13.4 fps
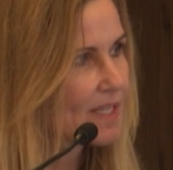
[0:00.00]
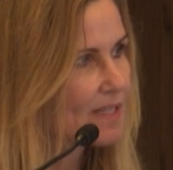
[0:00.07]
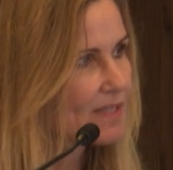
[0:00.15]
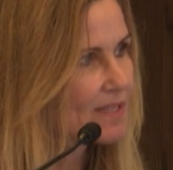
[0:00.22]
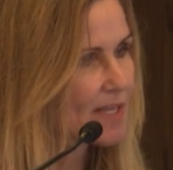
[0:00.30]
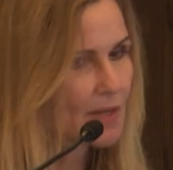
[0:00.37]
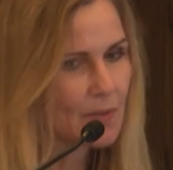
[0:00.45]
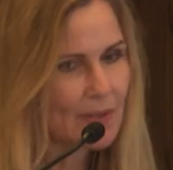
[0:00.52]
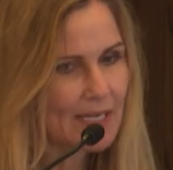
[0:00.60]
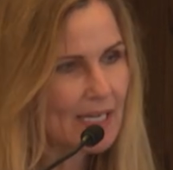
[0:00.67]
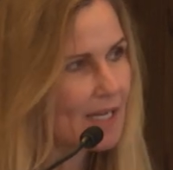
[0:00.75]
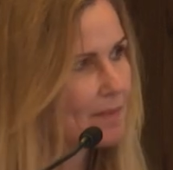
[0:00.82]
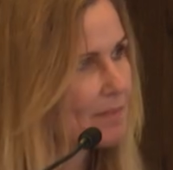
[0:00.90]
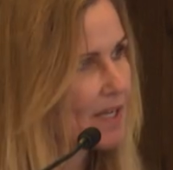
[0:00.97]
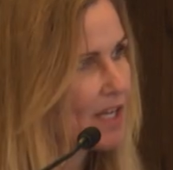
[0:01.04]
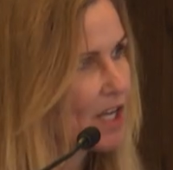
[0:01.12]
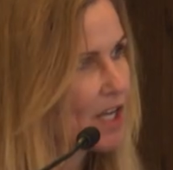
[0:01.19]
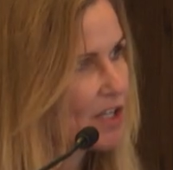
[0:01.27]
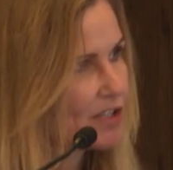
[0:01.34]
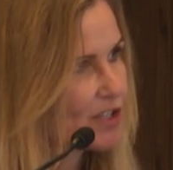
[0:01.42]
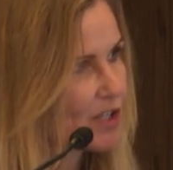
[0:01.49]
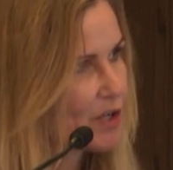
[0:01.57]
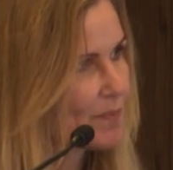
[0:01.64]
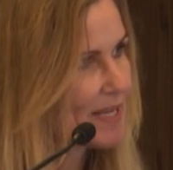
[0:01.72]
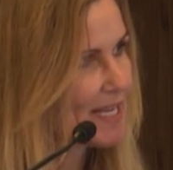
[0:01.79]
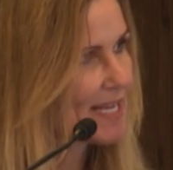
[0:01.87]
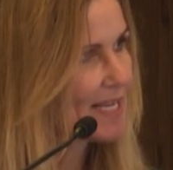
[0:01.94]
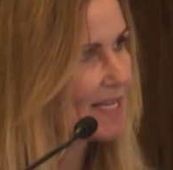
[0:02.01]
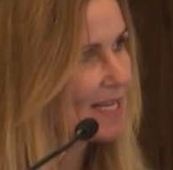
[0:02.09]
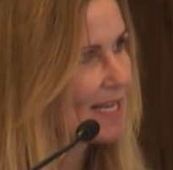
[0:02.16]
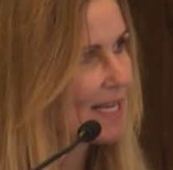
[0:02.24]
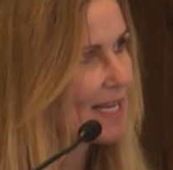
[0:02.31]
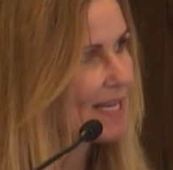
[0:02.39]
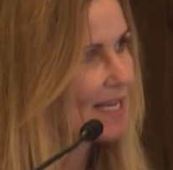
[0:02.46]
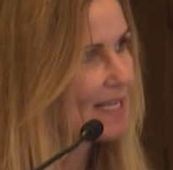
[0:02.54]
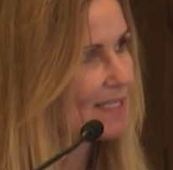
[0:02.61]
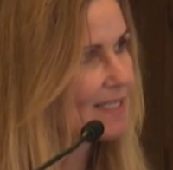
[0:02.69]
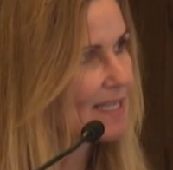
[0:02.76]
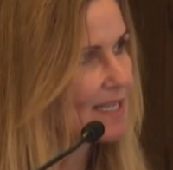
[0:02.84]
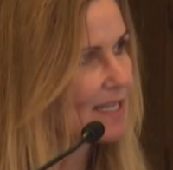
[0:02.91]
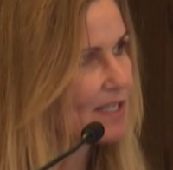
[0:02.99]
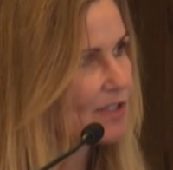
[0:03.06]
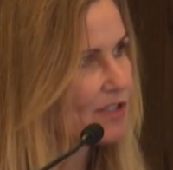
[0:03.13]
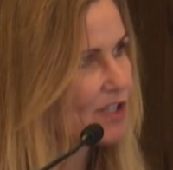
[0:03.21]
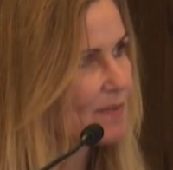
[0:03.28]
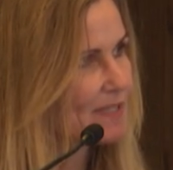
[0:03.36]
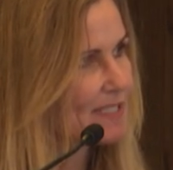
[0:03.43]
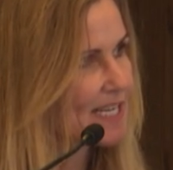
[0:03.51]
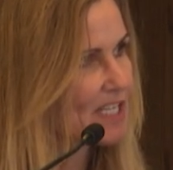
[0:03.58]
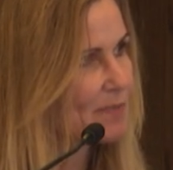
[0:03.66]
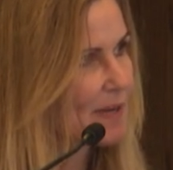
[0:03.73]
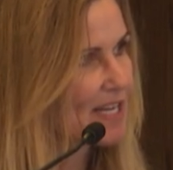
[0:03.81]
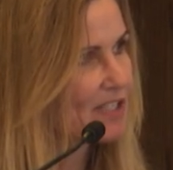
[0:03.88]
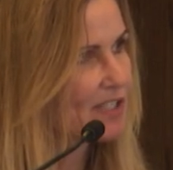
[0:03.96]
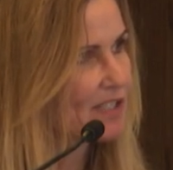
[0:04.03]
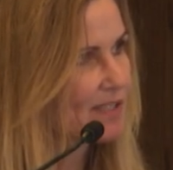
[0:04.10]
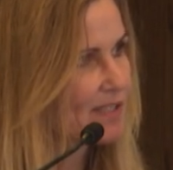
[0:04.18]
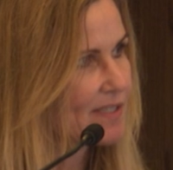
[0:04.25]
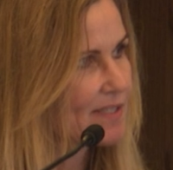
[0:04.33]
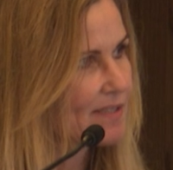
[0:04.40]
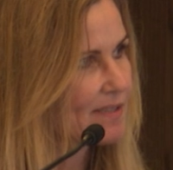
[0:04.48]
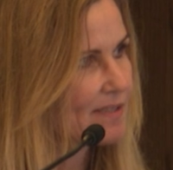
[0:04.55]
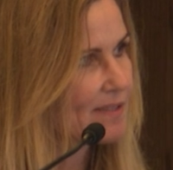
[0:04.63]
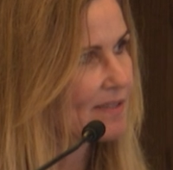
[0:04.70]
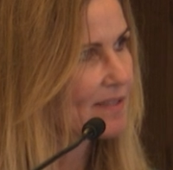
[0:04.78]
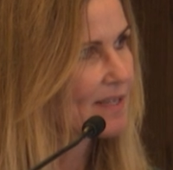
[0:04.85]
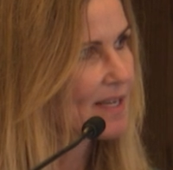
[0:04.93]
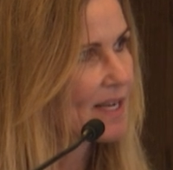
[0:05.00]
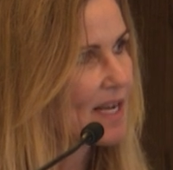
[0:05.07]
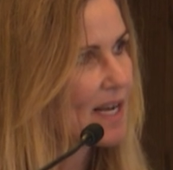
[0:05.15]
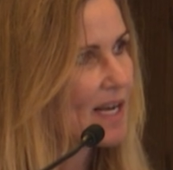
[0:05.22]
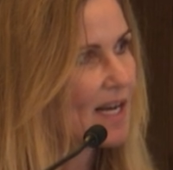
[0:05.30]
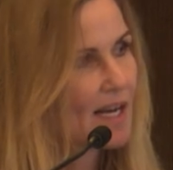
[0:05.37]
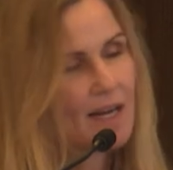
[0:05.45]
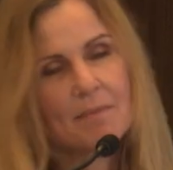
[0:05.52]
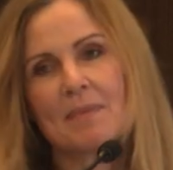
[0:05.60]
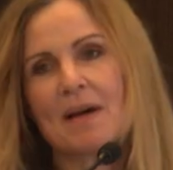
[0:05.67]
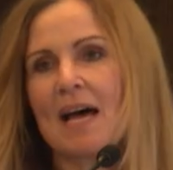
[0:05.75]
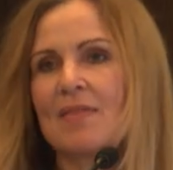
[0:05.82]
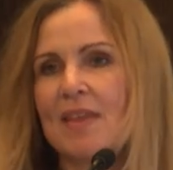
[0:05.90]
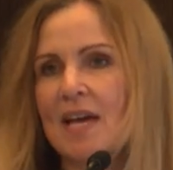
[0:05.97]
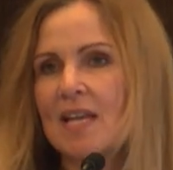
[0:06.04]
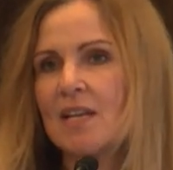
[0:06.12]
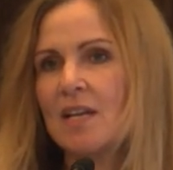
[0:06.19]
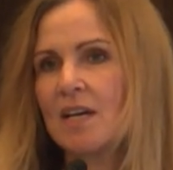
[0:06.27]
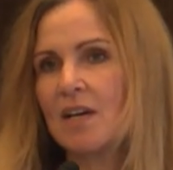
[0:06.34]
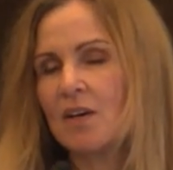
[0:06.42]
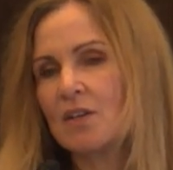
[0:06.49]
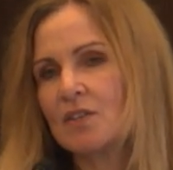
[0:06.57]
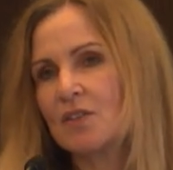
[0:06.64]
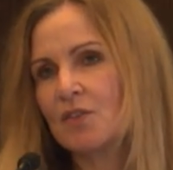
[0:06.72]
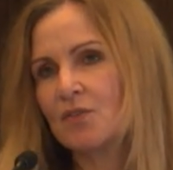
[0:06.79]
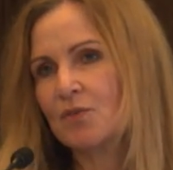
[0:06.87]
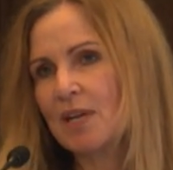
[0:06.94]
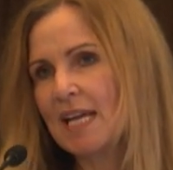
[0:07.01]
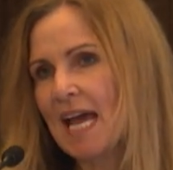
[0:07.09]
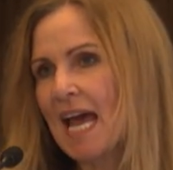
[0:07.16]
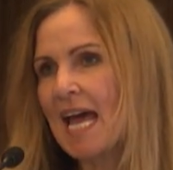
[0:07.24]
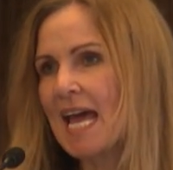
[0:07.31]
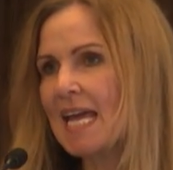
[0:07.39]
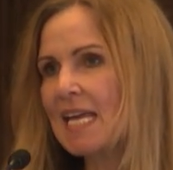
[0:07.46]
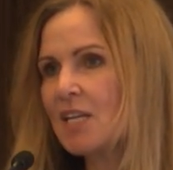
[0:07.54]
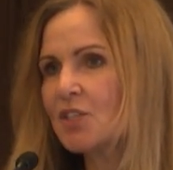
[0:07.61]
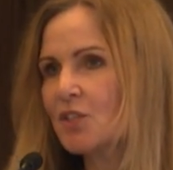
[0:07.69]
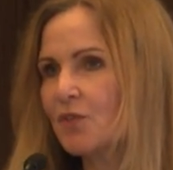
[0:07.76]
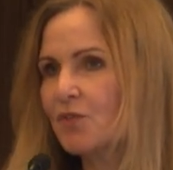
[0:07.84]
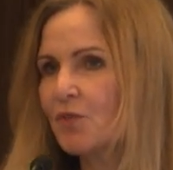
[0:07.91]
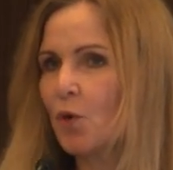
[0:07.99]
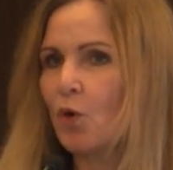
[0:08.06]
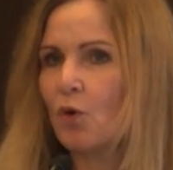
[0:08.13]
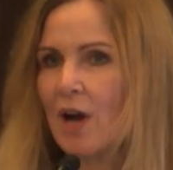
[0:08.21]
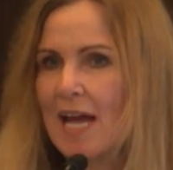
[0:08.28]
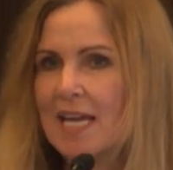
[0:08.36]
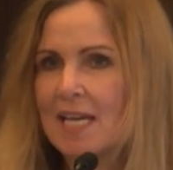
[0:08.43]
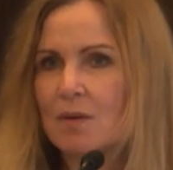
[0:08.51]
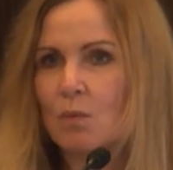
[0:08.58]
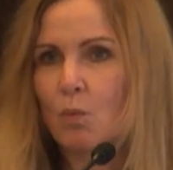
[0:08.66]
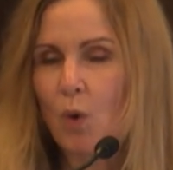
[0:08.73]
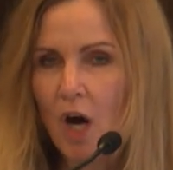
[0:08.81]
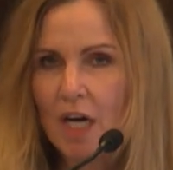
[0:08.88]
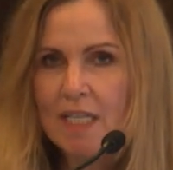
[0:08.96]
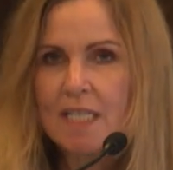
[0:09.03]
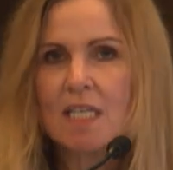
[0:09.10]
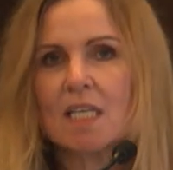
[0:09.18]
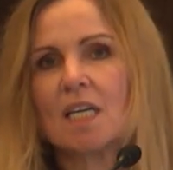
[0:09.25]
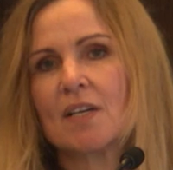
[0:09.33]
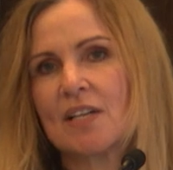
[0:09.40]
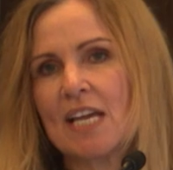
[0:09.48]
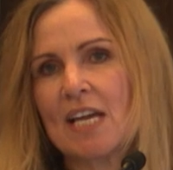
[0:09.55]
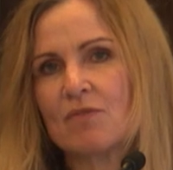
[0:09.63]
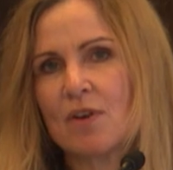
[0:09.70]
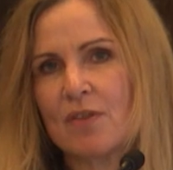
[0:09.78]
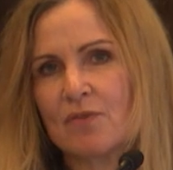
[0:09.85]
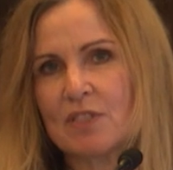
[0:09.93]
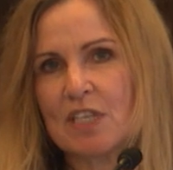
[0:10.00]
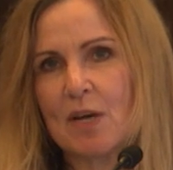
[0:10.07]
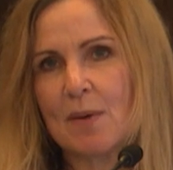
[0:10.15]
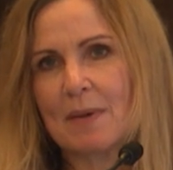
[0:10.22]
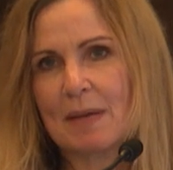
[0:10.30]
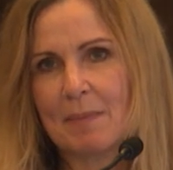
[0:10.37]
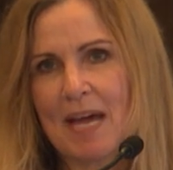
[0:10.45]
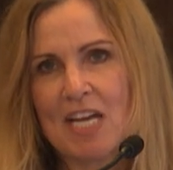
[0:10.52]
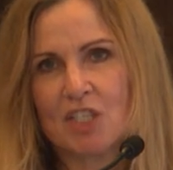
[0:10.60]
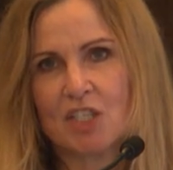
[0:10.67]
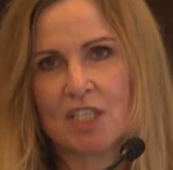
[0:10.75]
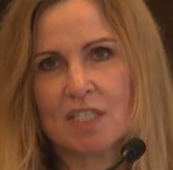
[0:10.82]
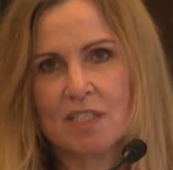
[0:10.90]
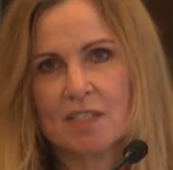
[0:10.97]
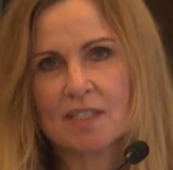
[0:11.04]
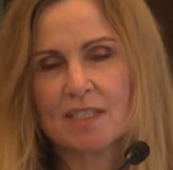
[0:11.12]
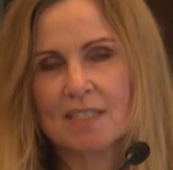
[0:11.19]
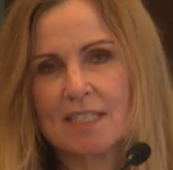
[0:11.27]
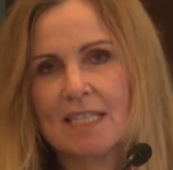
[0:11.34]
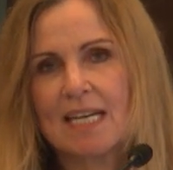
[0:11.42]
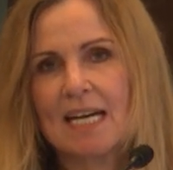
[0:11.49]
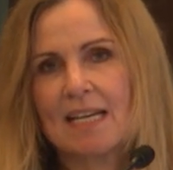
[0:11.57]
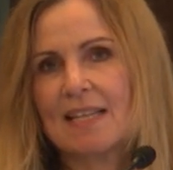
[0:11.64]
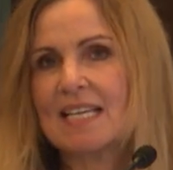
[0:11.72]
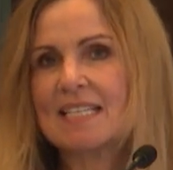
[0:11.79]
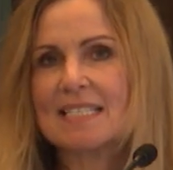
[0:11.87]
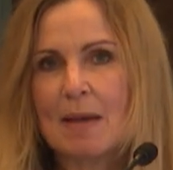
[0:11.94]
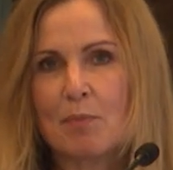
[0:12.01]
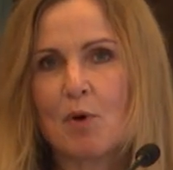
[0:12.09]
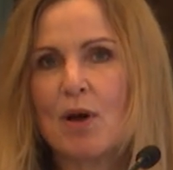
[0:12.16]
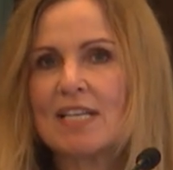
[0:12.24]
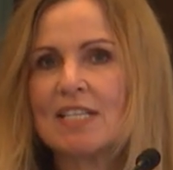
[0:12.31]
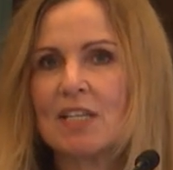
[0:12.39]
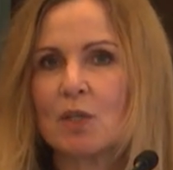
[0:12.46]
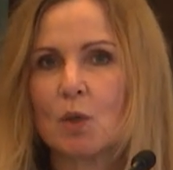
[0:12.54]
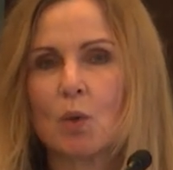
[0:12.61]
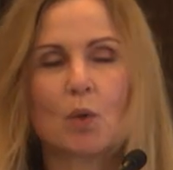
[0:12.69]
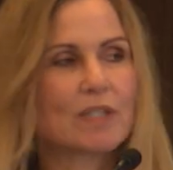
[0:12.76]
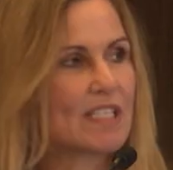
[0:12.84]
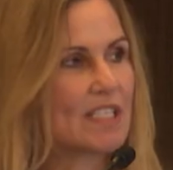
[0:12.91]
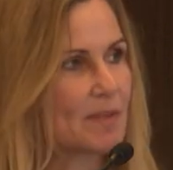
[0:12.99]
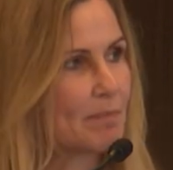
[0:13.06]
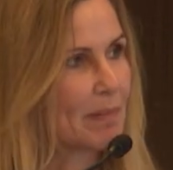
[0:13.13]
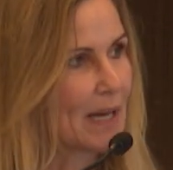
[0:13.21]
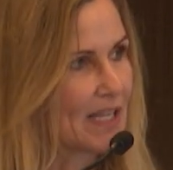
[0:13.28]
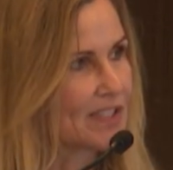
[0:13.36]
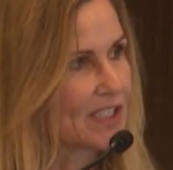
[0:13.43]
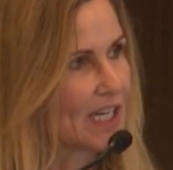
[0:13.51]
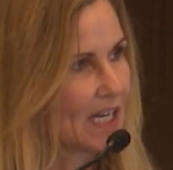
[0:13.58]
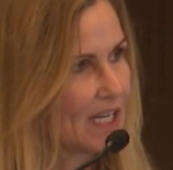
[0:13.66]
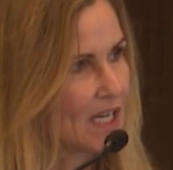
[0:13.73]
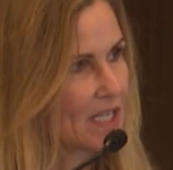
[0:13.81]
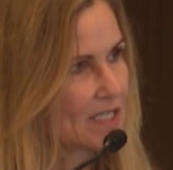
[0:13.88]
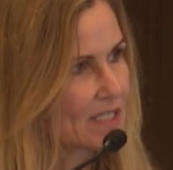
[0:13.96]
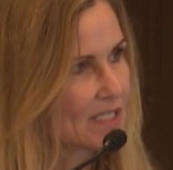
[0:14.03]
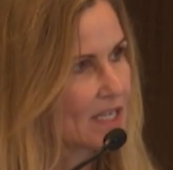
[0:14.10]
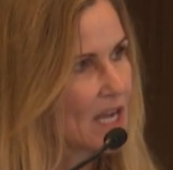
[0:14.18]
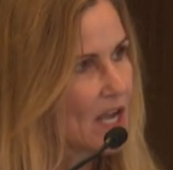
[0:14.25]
So 2B is the tumor stage patients, and then 3A to 4A1 are the erythrodermic patients, and they're separated according to blood class.